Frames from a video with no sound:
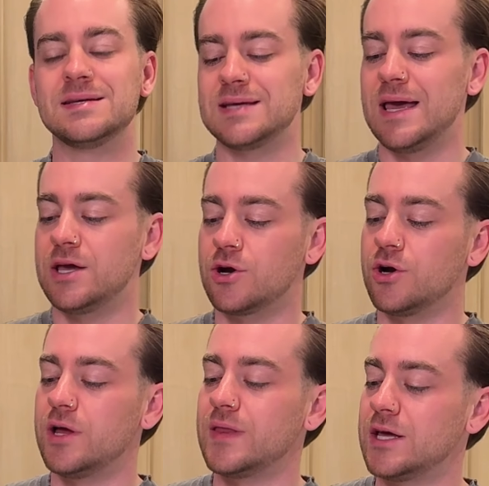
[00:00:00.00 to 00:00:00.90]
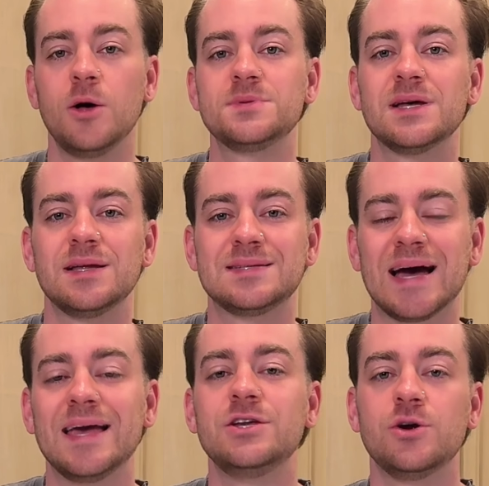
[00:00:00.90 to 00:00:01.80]
as a current that helps
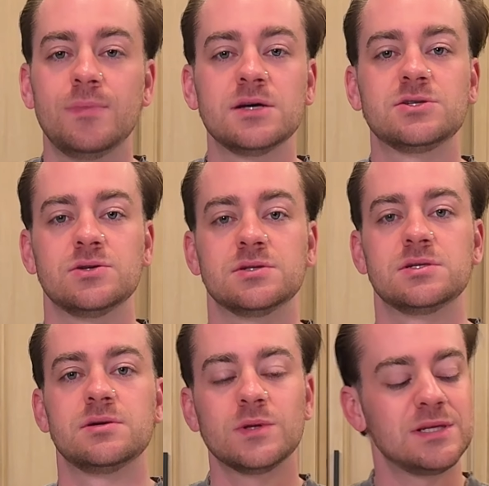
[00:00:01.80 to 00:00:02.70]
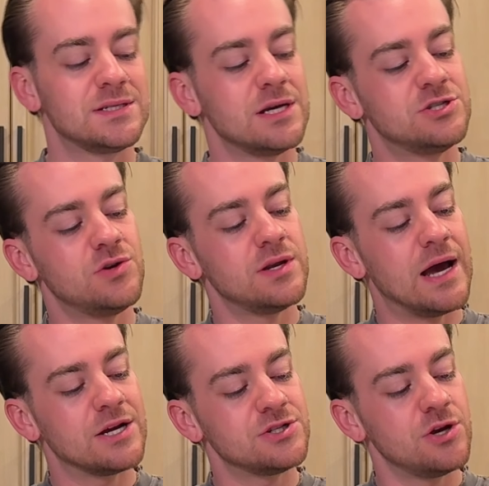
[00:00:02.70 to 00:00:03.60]
tighten your muscles. So what this does, you can
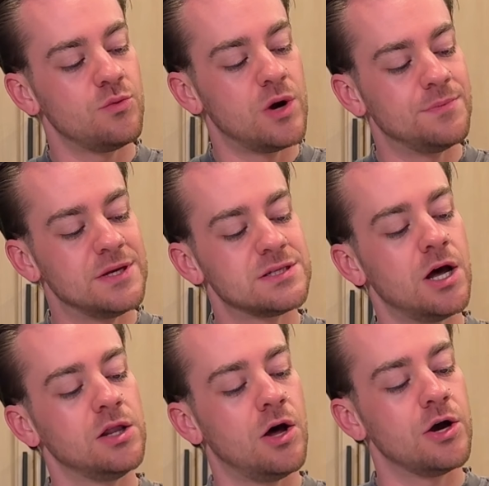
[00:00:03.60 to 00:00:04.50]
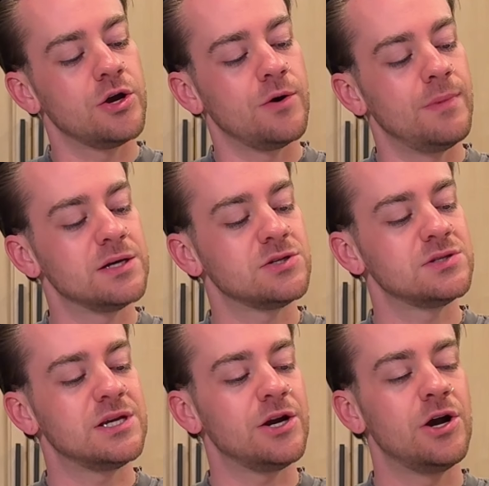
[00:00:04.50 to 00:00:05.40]
actually rub this along your
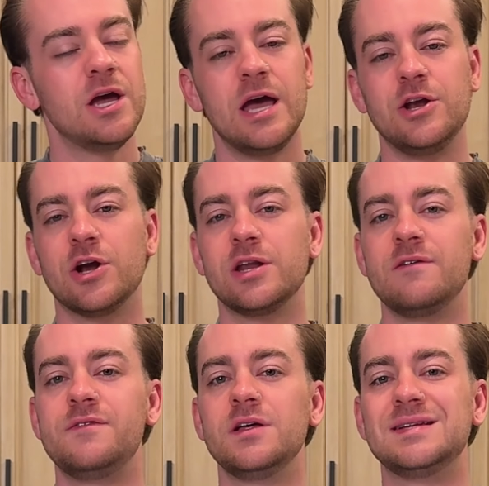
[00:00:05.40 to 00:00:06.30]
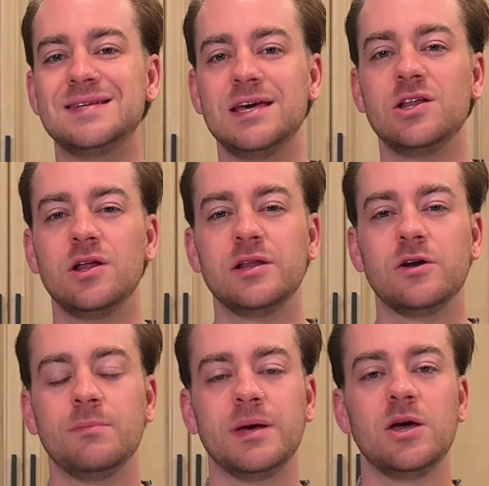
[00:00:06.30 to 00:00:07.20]
muscles here and you're gonna feel it tingle a
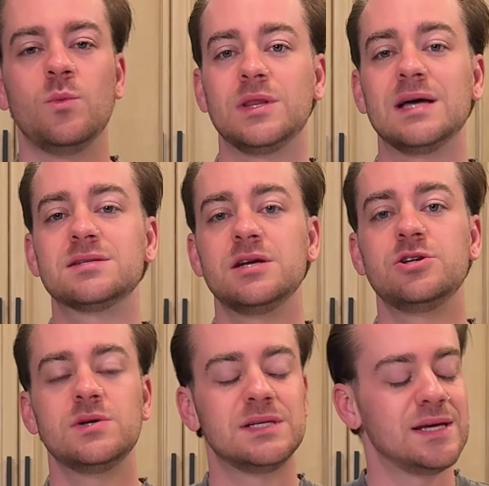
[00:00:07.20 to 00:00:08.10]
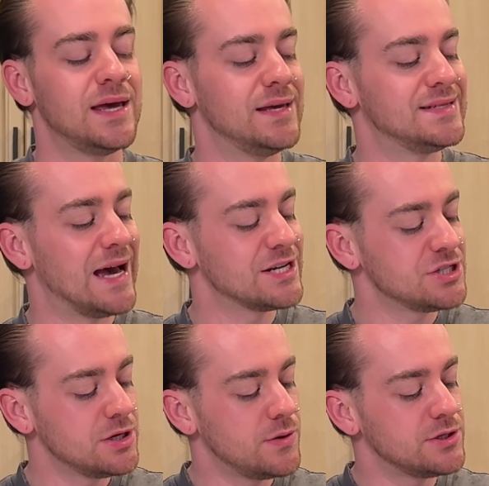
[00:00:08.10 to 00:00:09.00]
little bit. And what that's gonna do is it's
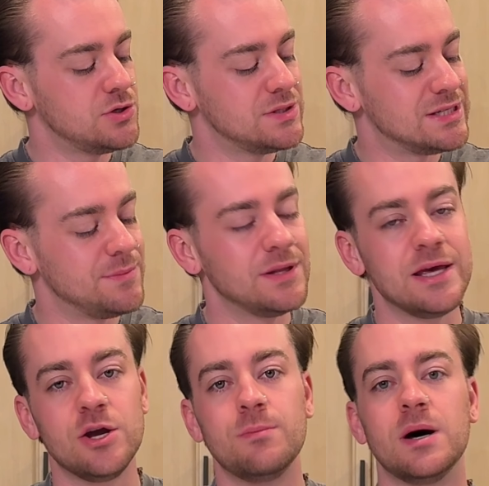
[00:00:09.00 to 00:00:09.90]
actually going to stimulate your